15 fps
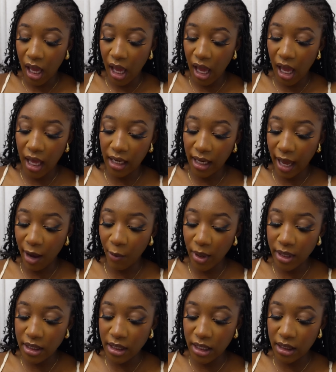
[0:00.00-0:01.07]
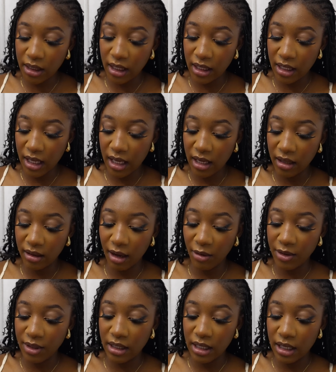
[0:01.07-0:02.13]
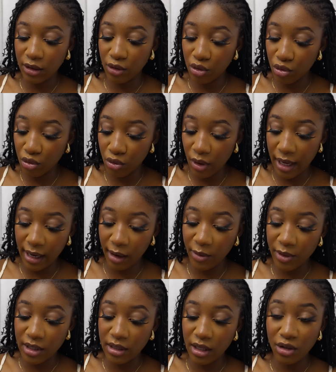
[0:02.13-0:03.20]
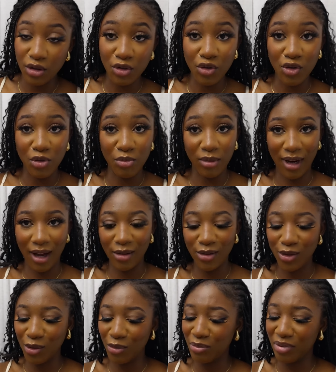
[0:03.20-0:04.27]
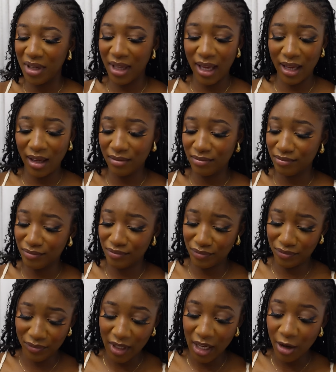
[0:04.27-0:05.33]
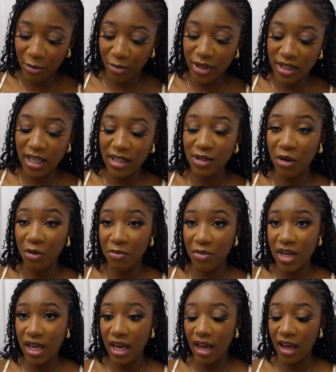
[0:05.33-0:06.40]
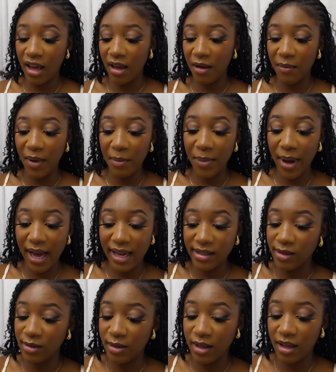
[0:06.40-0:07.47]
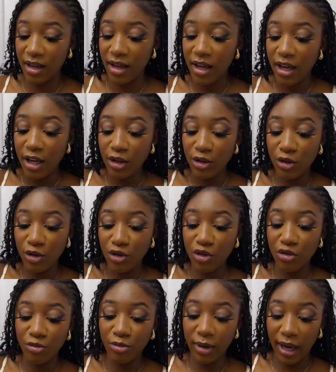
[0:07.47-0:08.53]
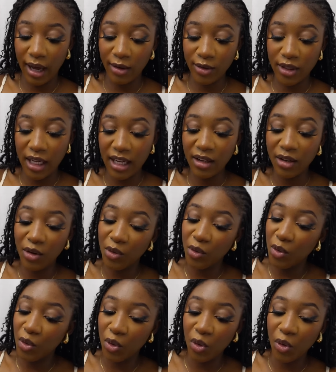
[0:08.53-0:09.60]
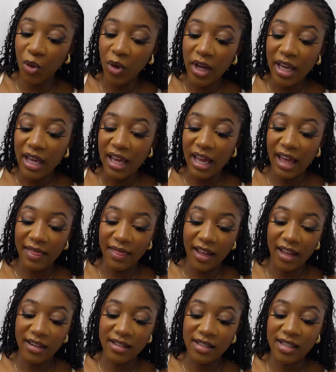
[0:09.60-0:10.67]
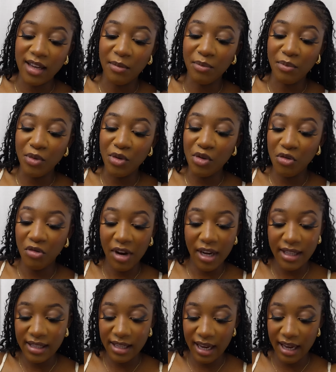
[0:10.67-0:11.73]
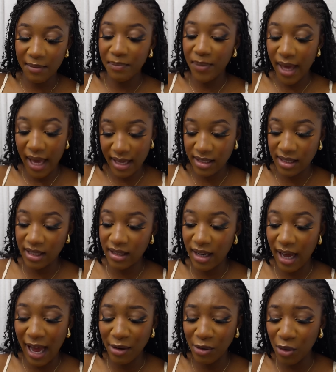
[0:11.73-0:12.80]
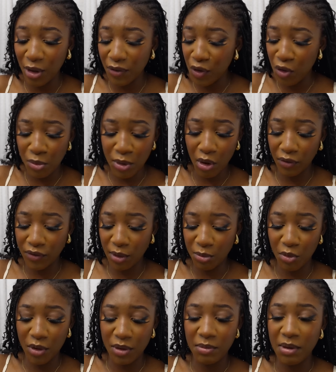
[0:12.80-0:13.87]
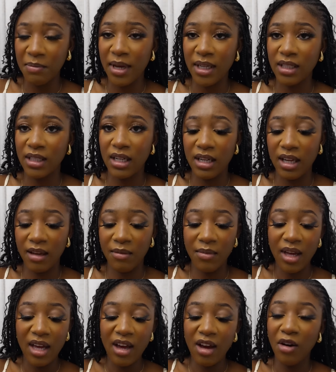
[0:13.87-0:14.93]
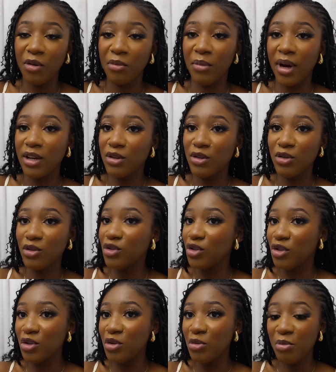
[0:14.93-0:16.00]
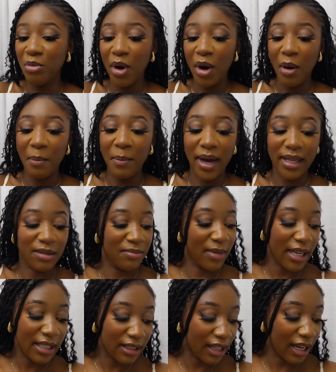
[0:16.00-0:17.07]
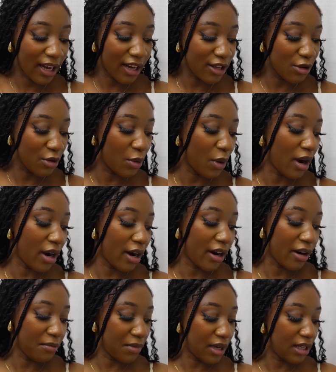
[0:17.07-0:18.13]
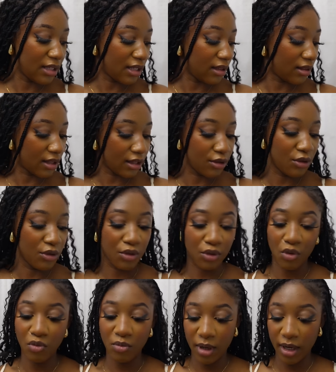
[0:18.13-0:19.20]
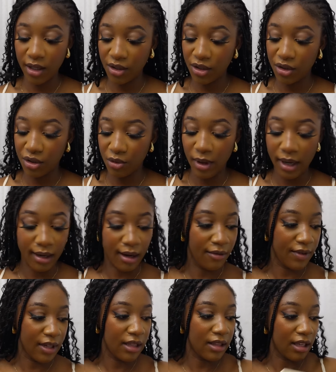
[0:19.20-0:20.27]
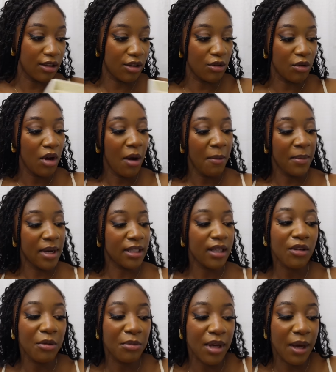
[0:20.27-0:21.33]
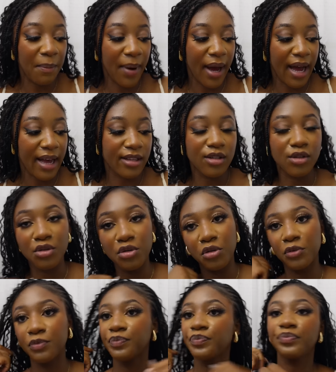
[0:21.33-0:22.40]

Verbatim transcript: and i went yesterday that was the day two and i was in the youtube lounge don't play princess got me um, a pass to the youtube lounge and oh and then some great person that i don't know if you'll be comfortable with me mentioning him on my youtube but Meister, you are amazing. Thank you so much. You are lovely. Thank you. Meister got me a pass to